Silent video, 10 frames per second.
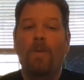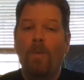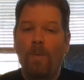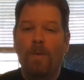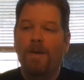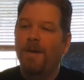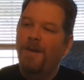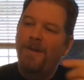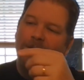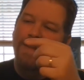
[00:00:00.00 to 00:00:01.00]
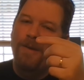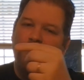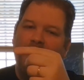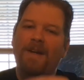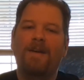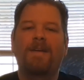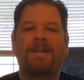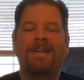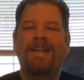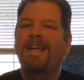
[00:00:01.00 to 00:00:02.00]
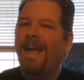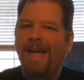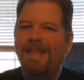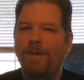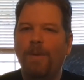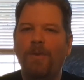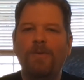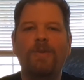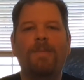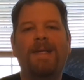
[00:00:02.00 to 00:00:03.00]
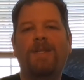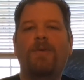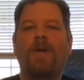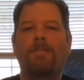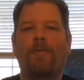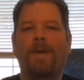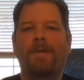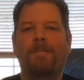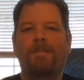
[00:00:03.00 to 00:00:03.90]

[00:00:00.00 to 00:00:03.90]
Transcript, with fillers: Or you can click over here and see what YouTube has queued up for you.